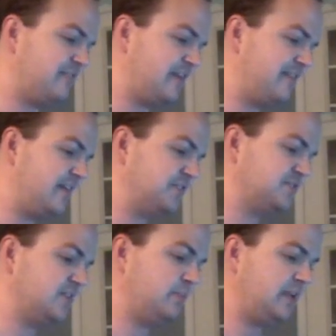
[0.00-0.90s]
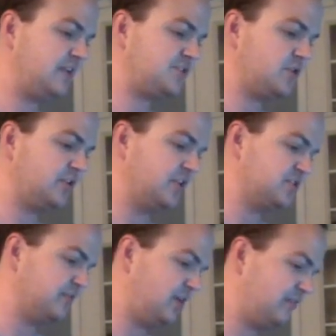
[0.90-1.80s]
5000 DP, 2 to
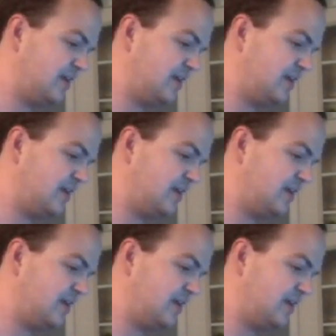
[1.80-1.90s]
Digivolve,